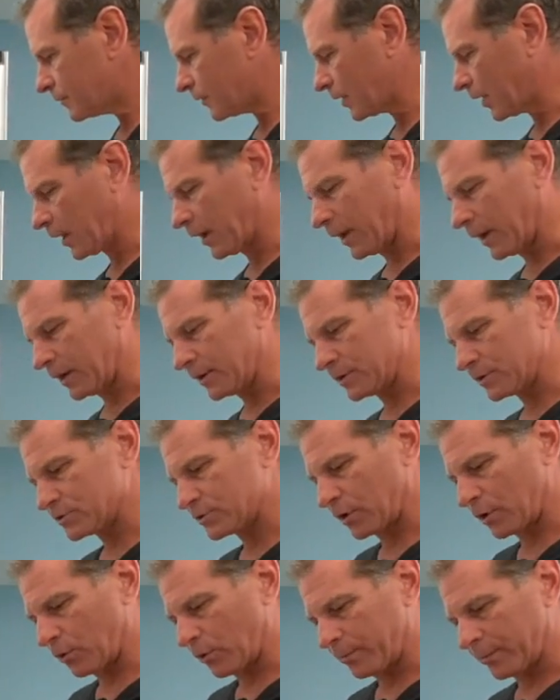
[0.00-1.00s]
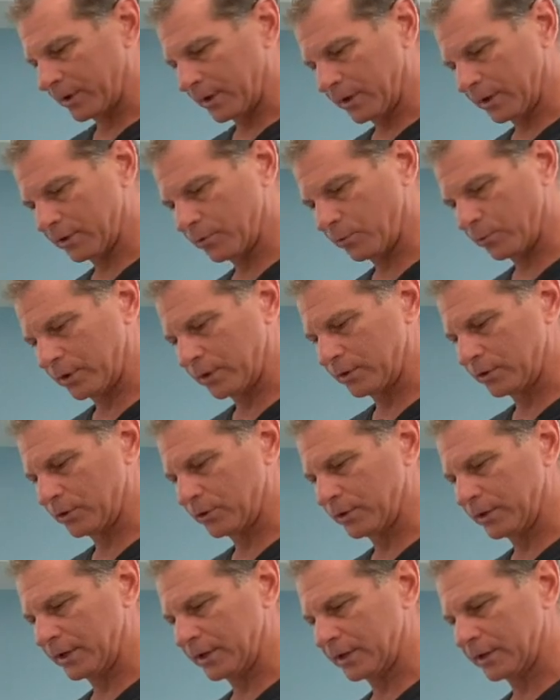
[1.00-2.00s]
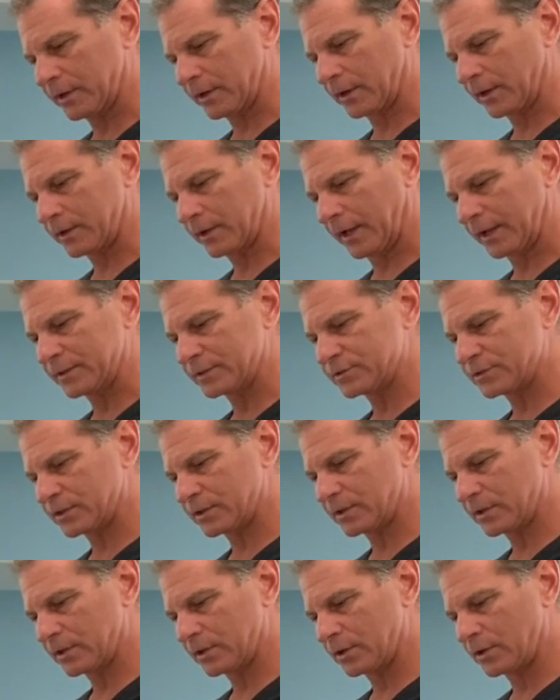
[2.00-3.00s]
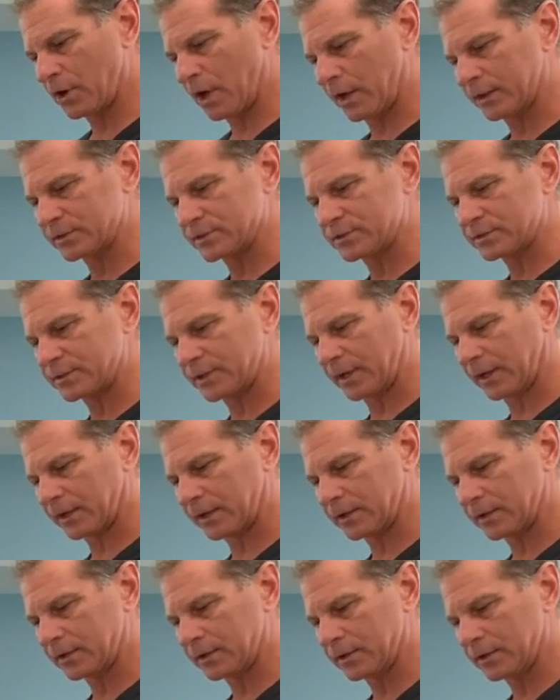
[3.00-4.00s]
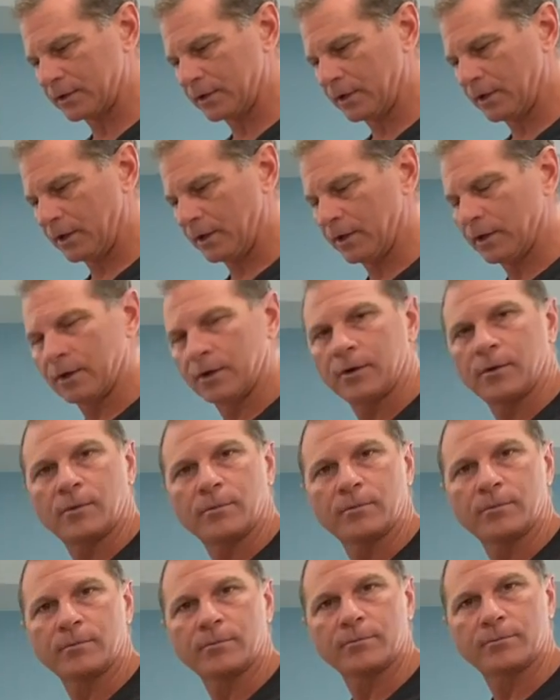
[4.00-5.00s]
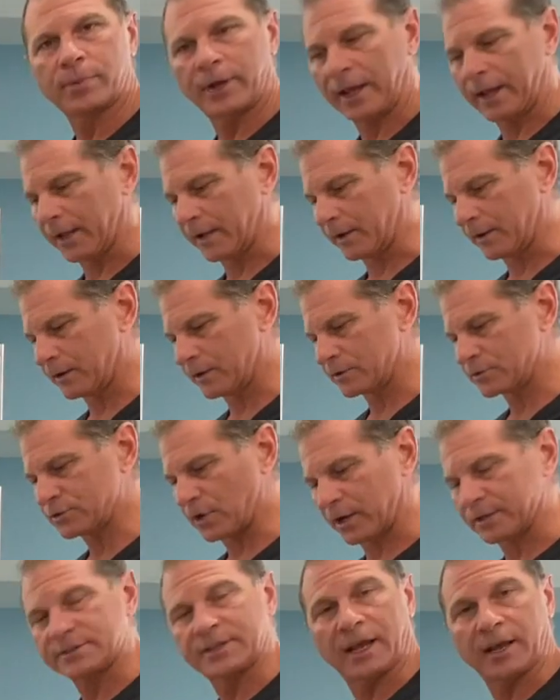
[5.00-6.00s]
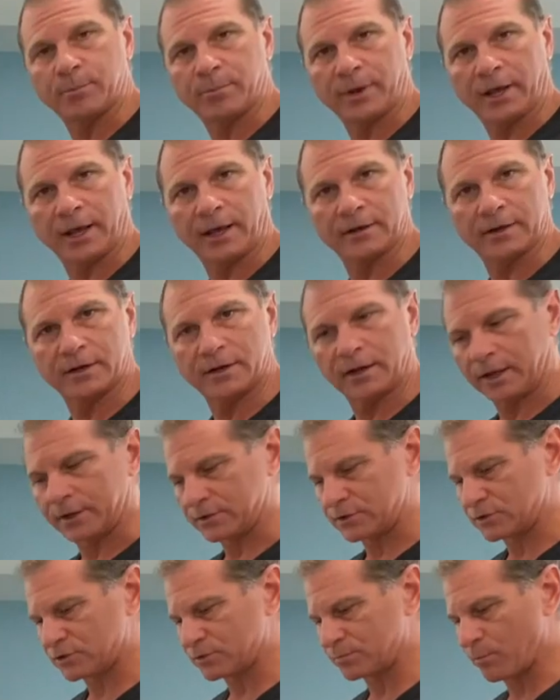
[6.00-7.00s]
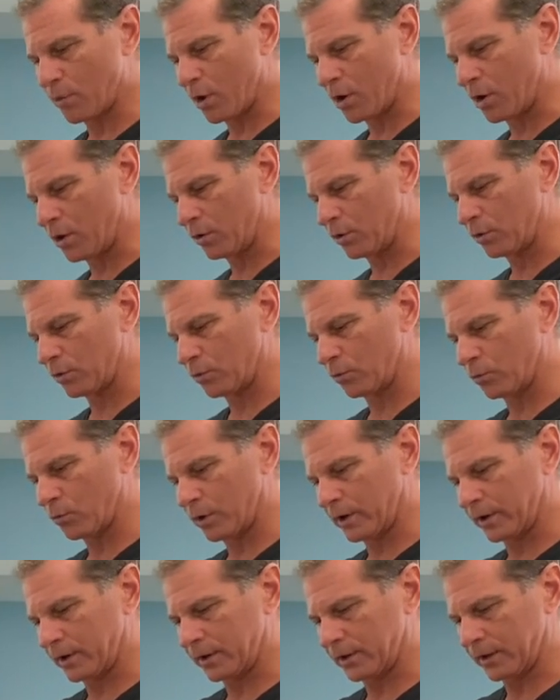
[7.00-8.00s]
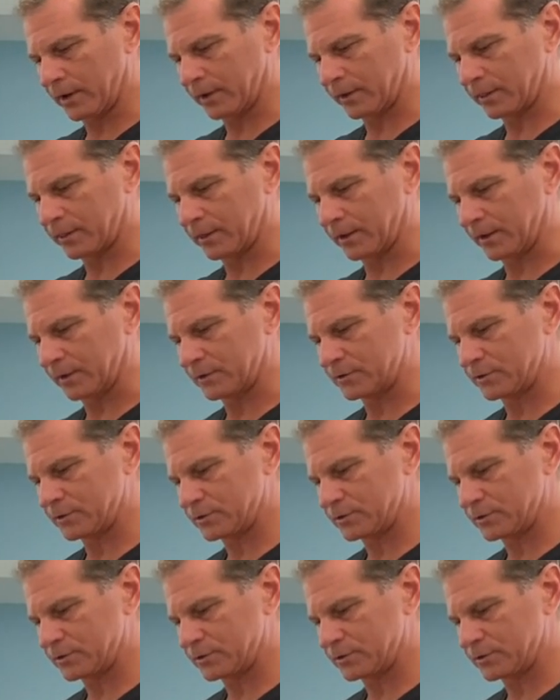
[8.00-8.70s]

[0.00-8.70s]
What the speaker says: And so you need a nice non-stick pan, saute pan, a nice small one like this.